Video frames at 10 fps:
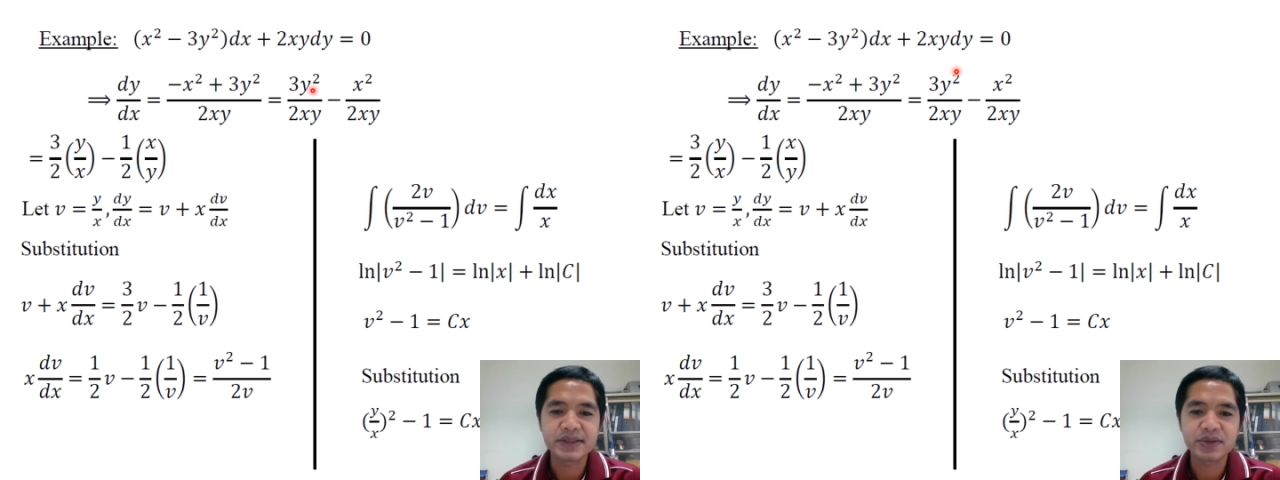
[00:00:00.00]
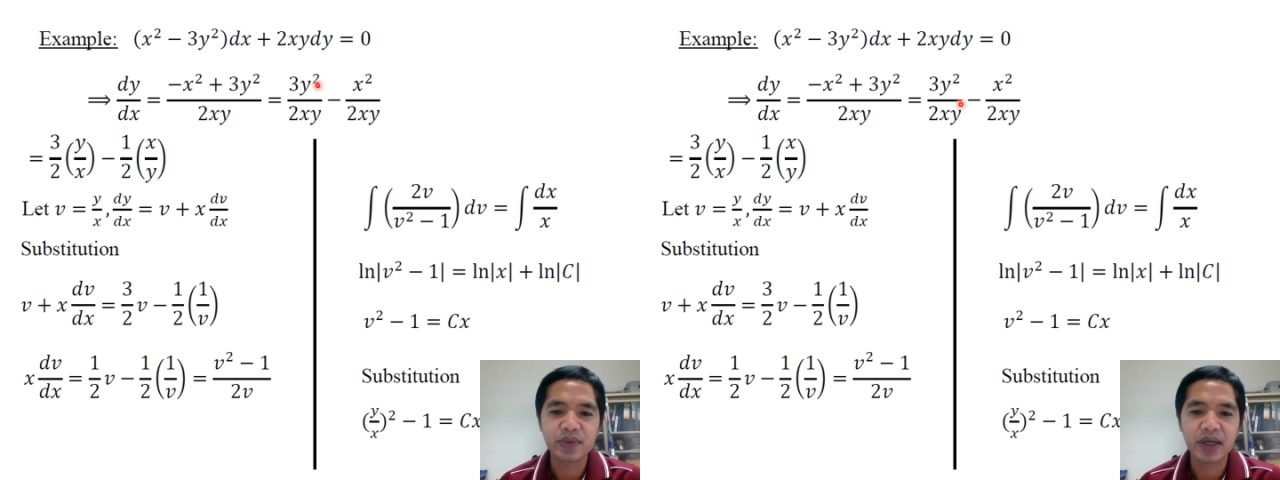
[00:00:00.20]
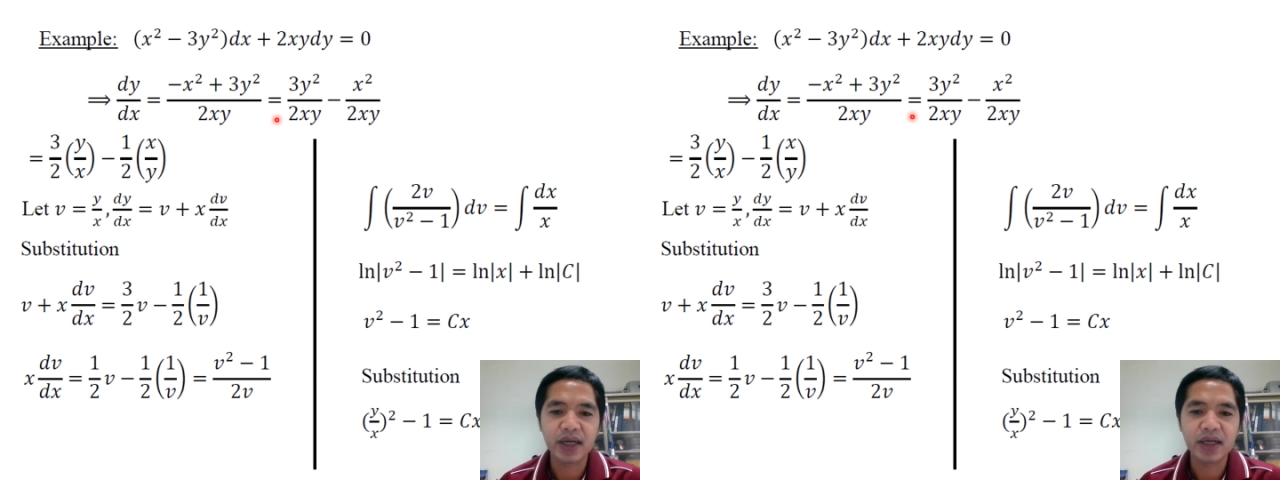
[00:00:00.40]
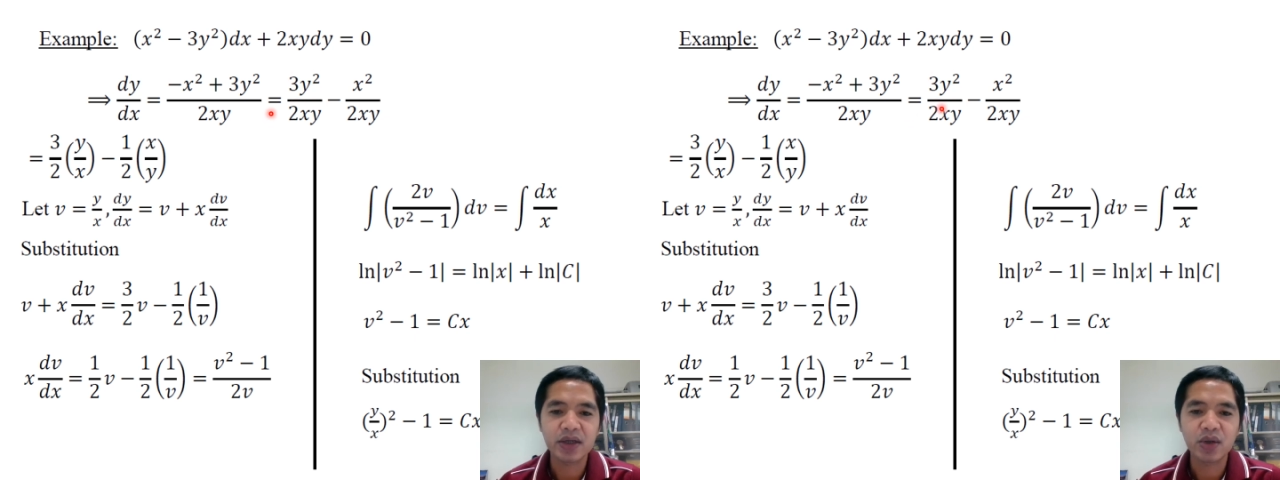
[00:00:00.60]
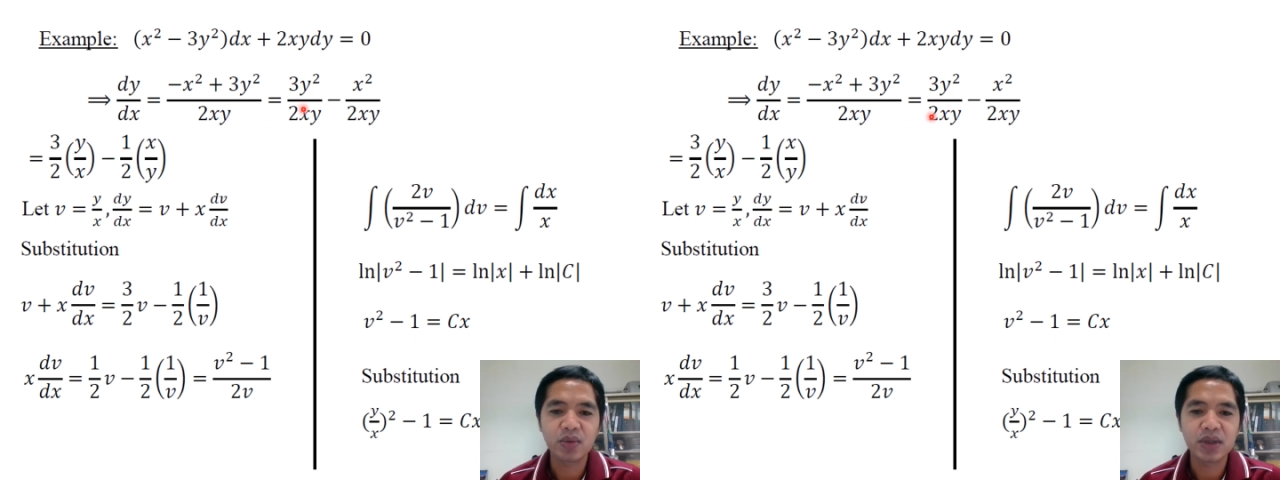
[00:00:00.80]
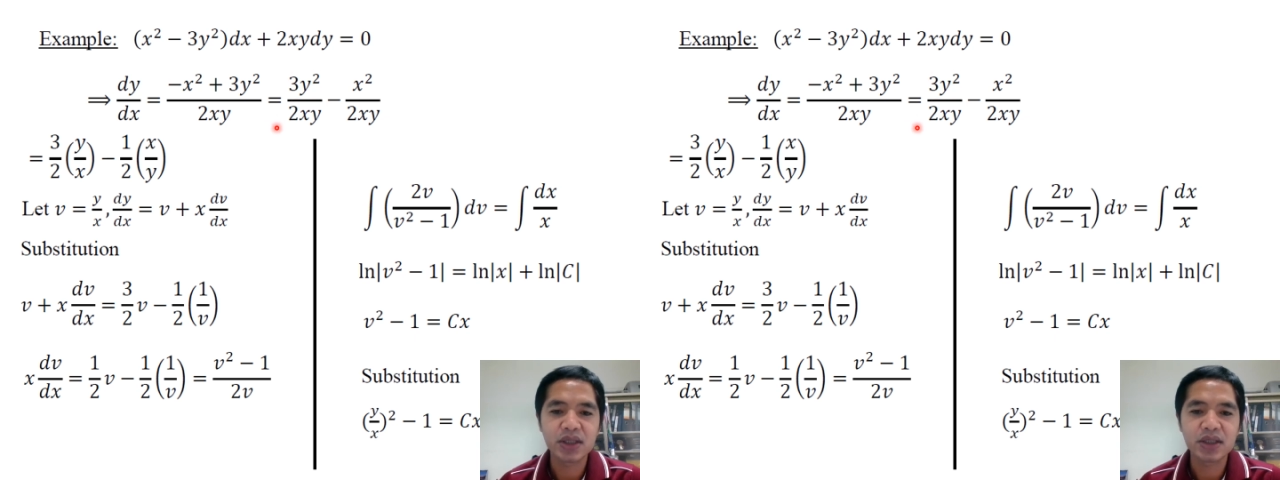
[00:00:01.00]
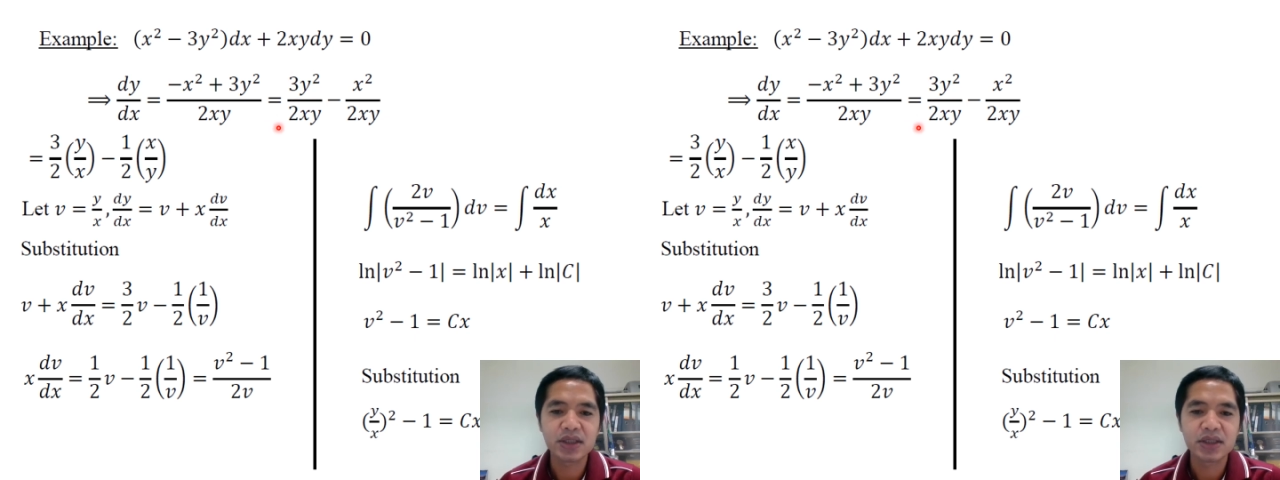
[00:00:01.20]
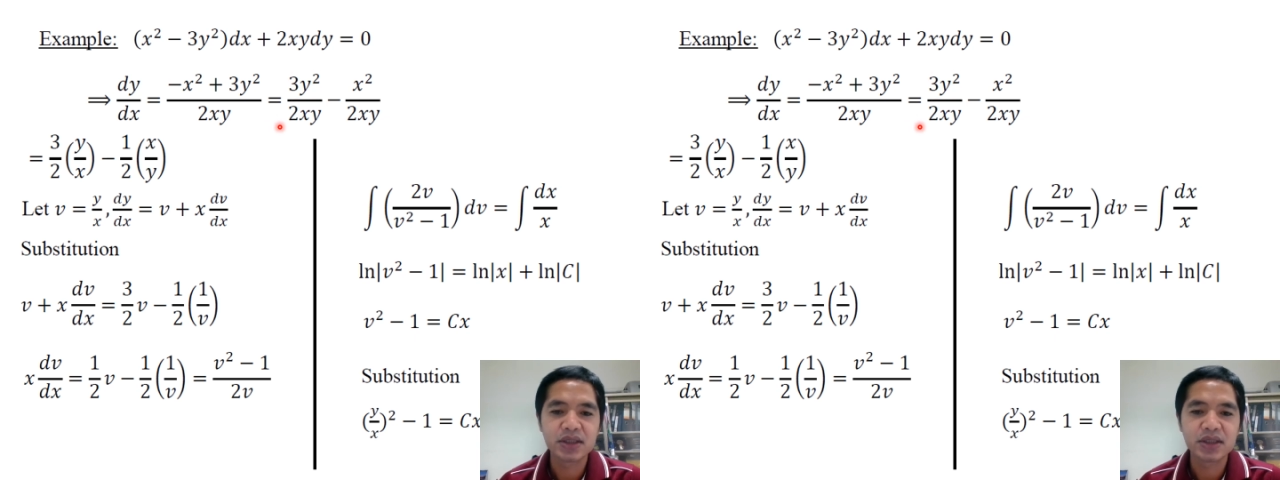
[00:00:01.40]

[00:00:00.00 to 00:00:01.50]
squared over